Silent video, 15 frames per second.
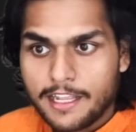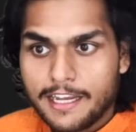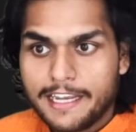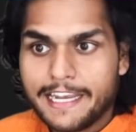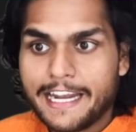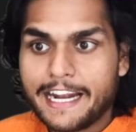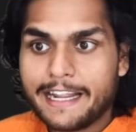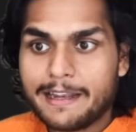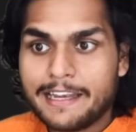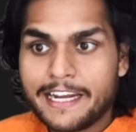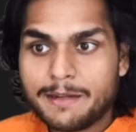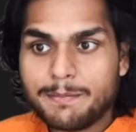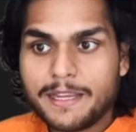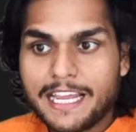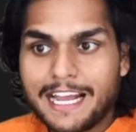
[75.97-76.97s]

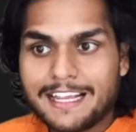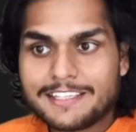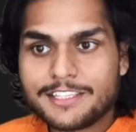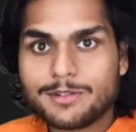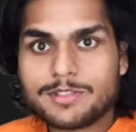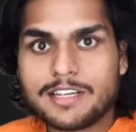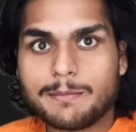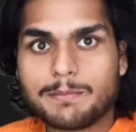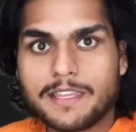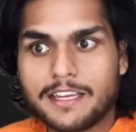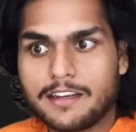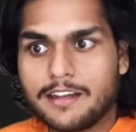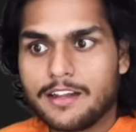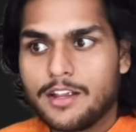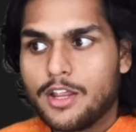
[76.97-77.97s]
let me ask you
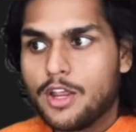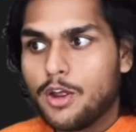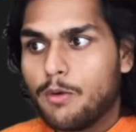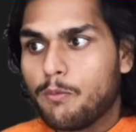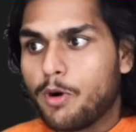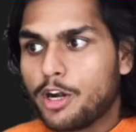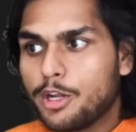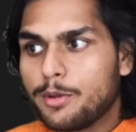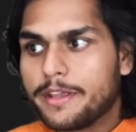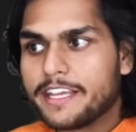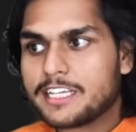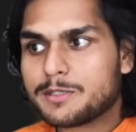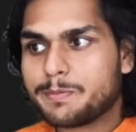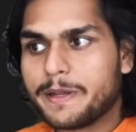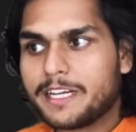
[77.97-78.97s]
something. What do you
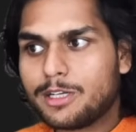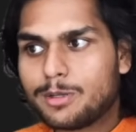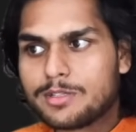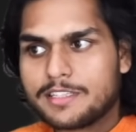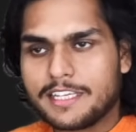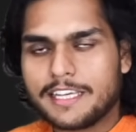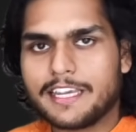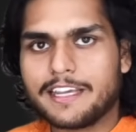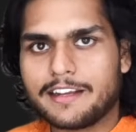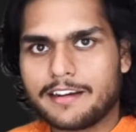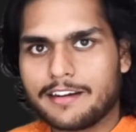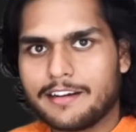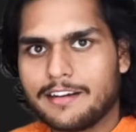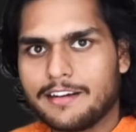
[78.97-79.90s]
expect to see here?